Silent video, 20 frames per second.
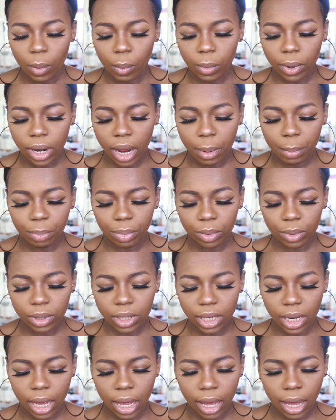When I
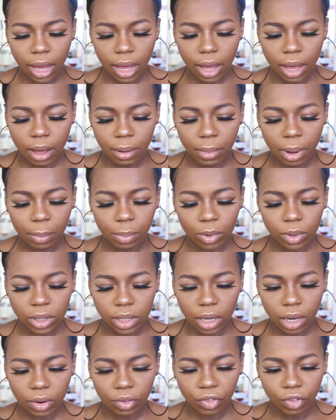bought it
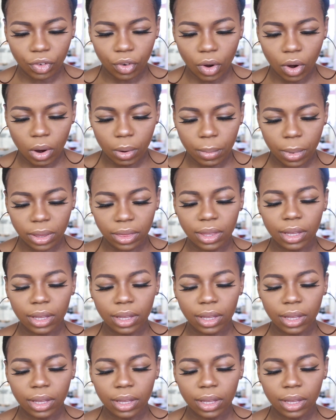from